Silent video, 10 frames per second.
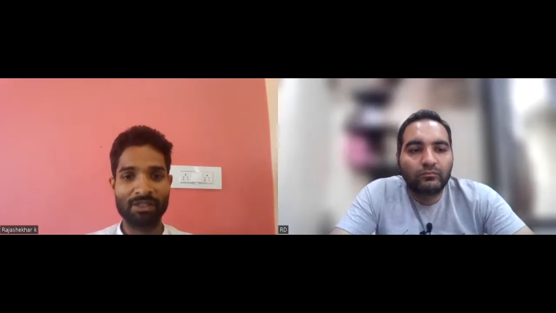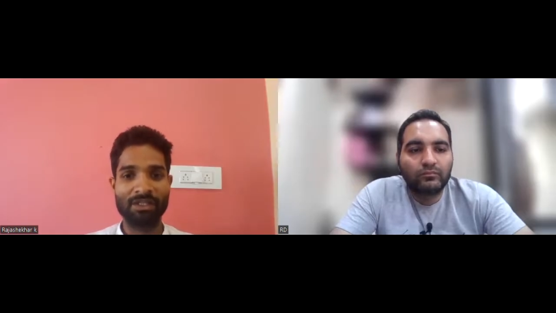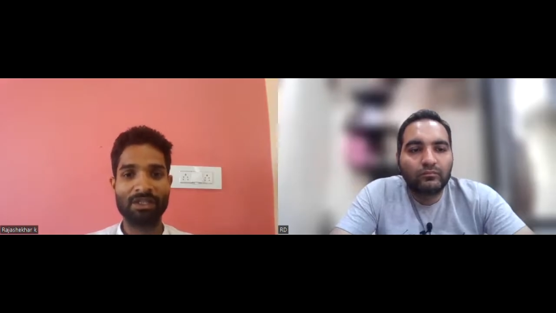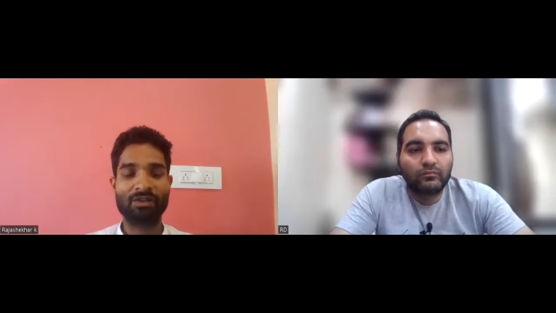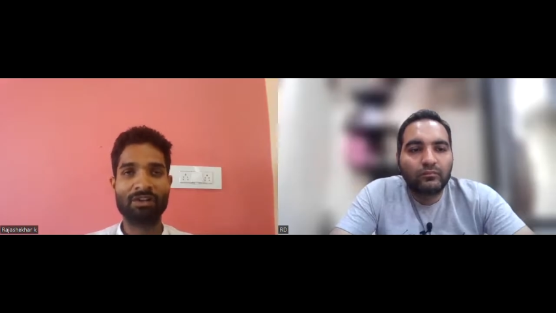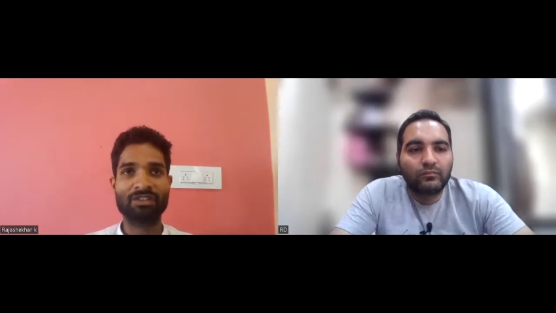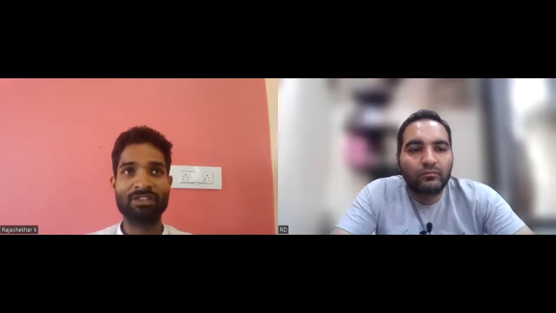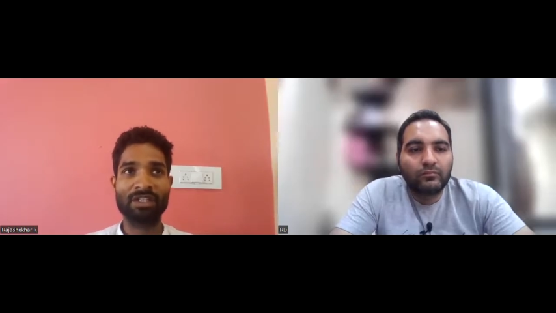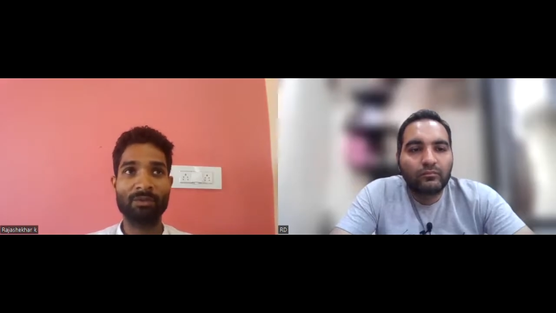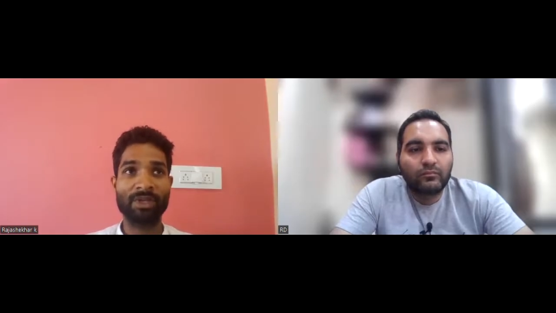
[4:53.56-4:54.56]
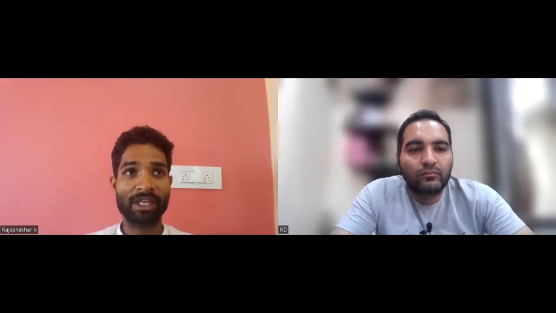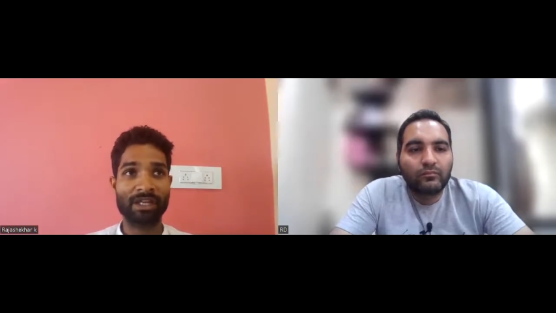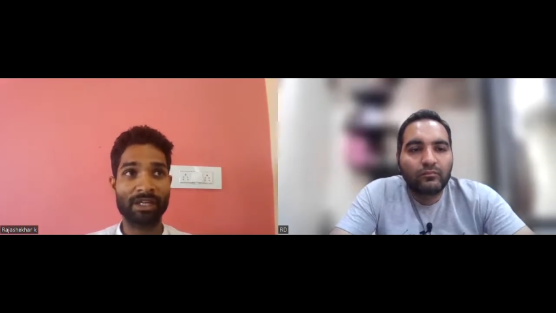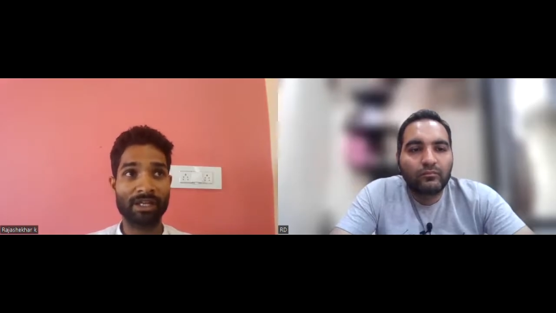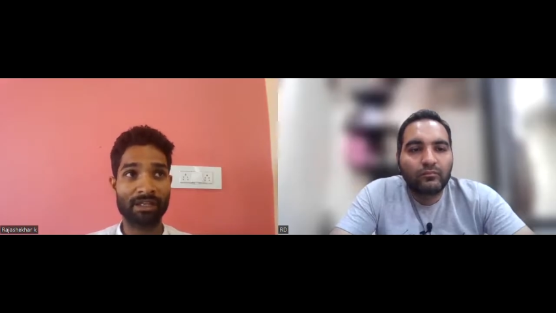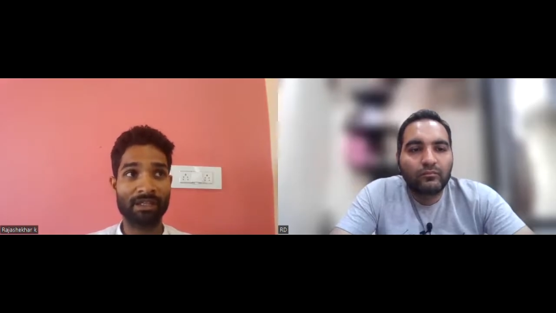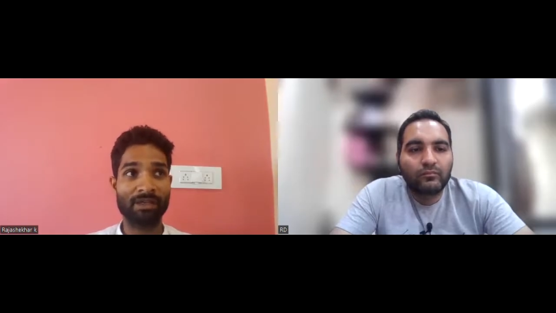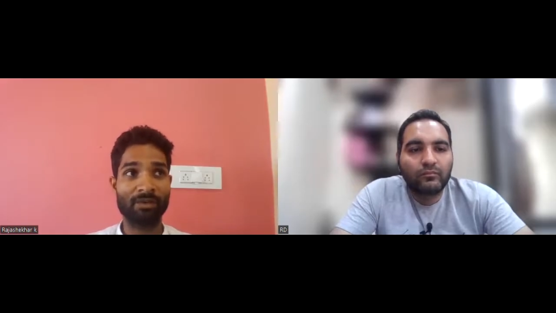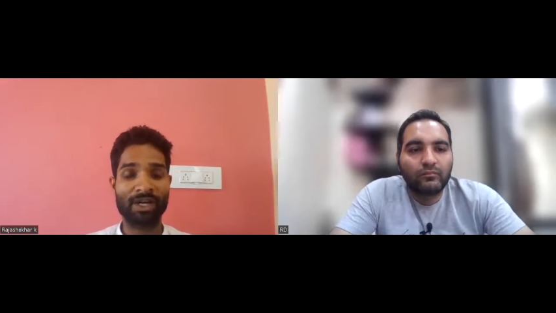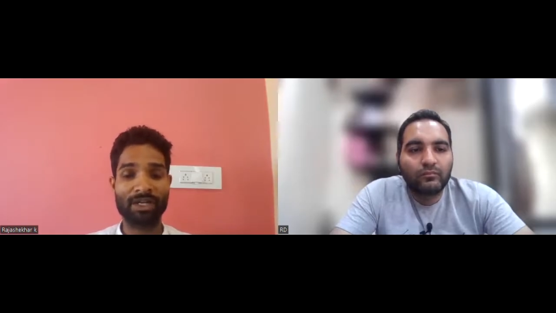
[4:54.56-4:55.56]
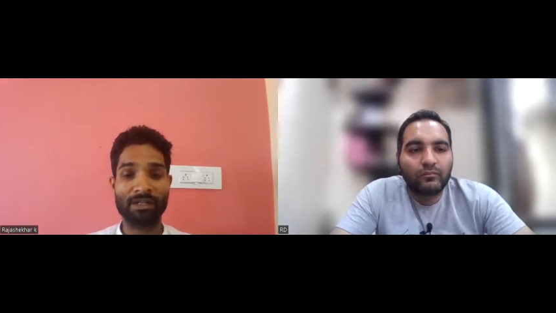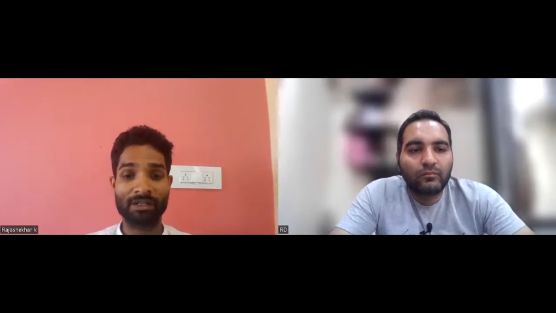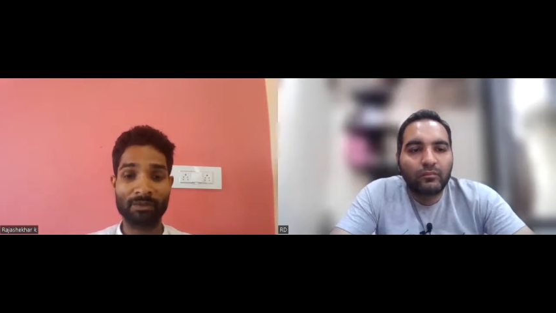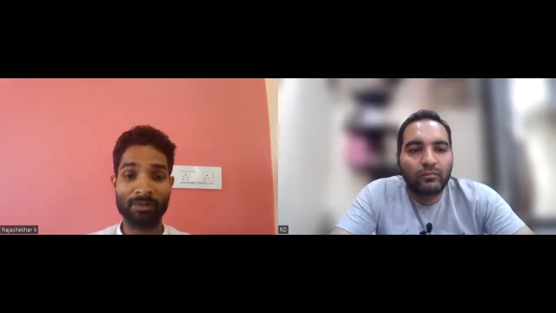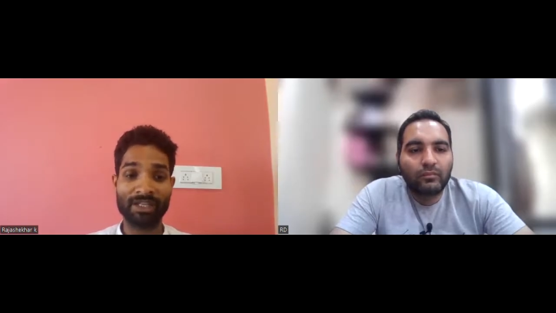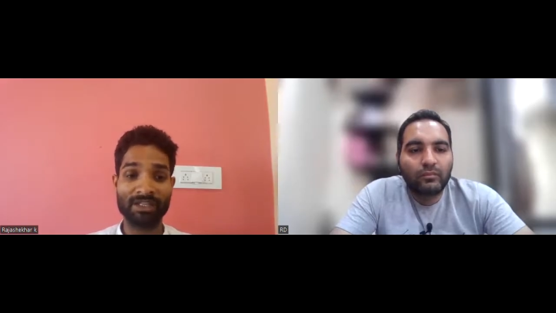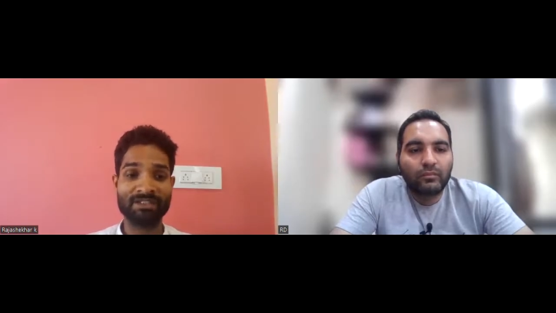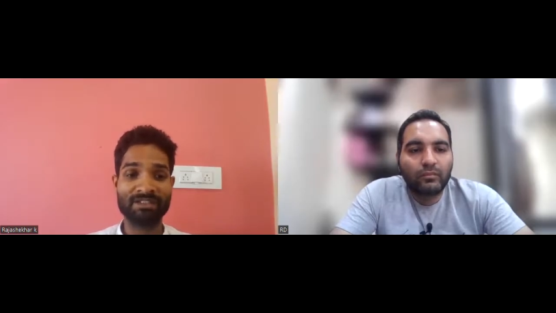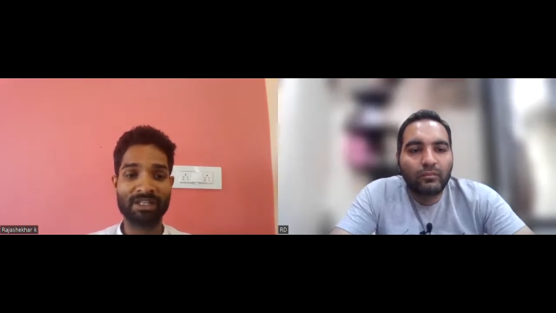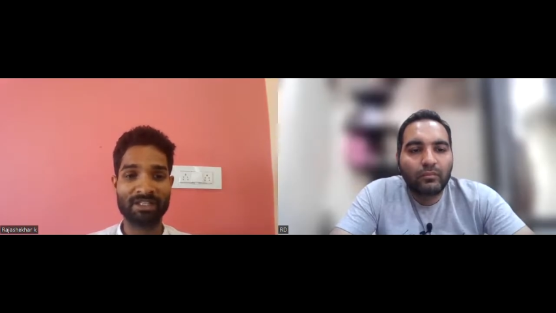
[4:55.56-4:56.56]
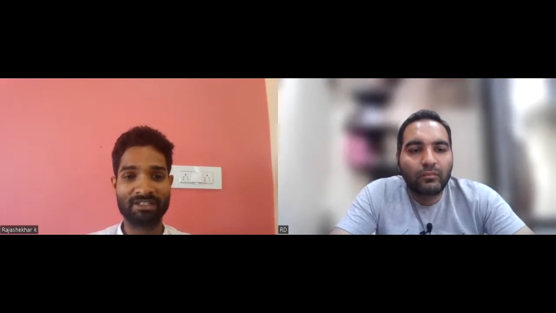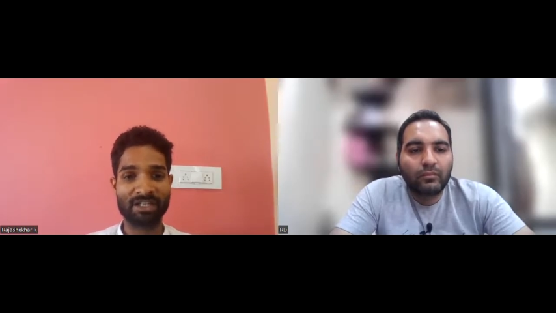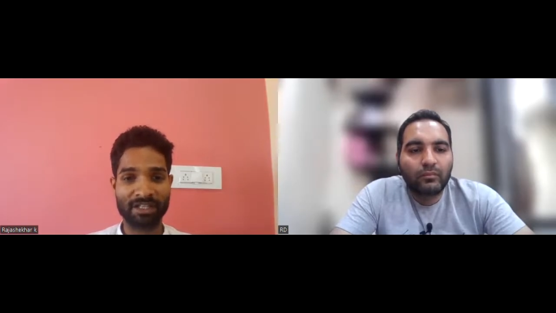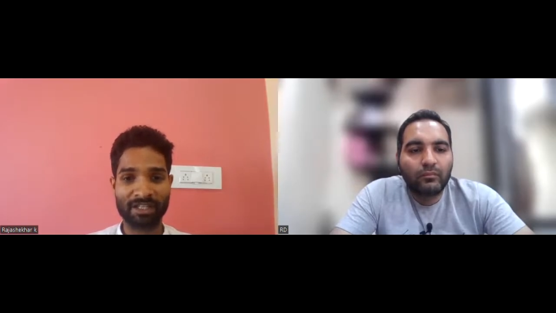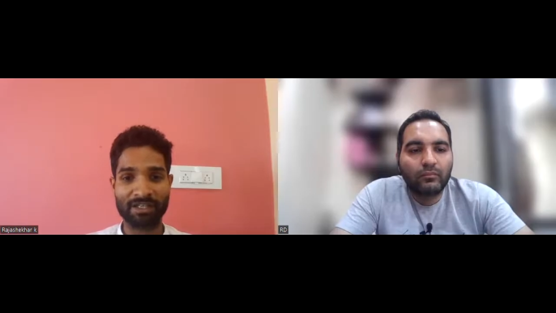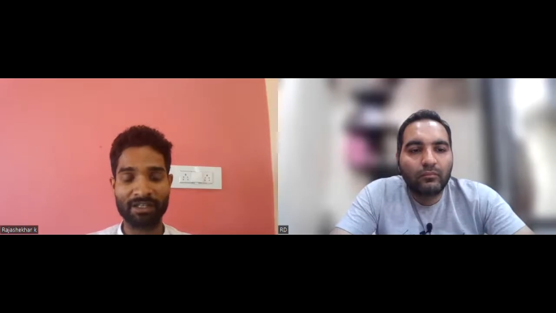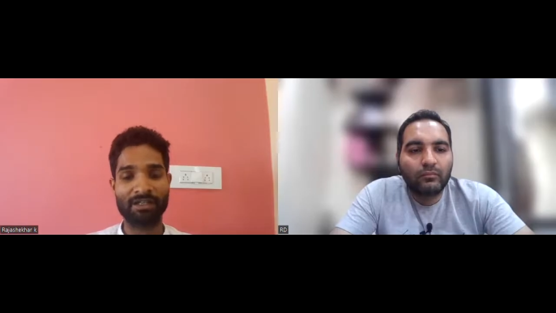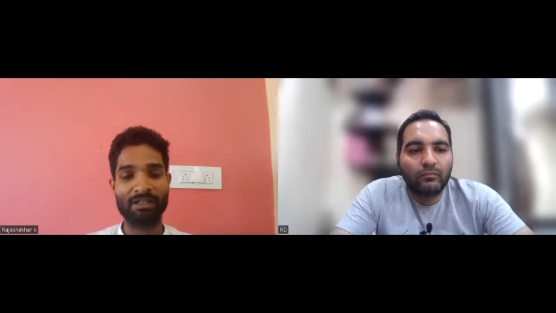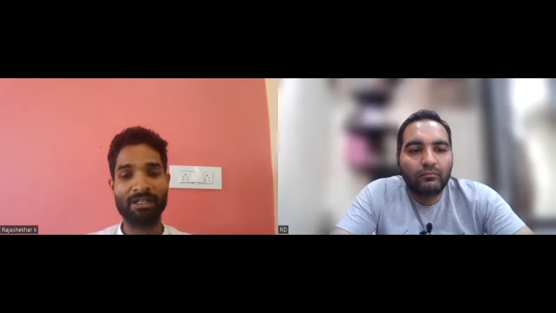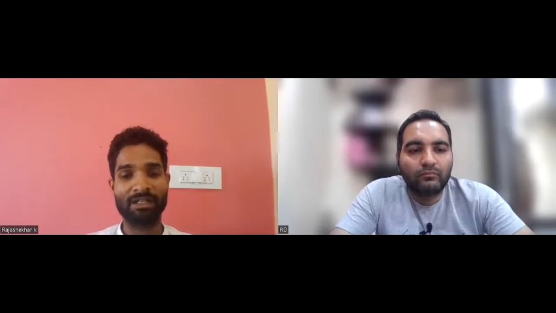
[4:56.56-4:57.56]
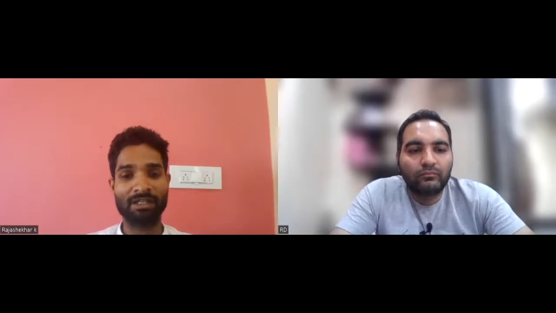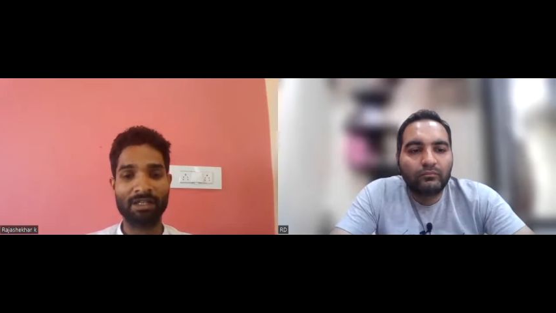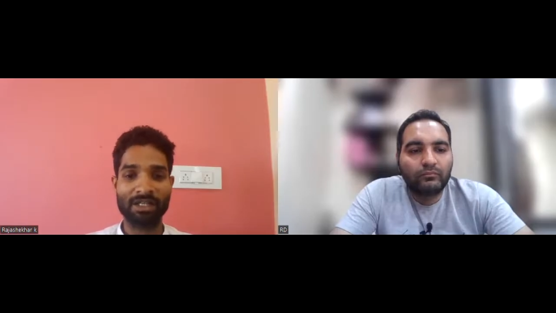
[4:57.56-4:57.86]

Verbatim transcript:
Speaker 1: In log session, we can get the what uh, where is the exact error, uh,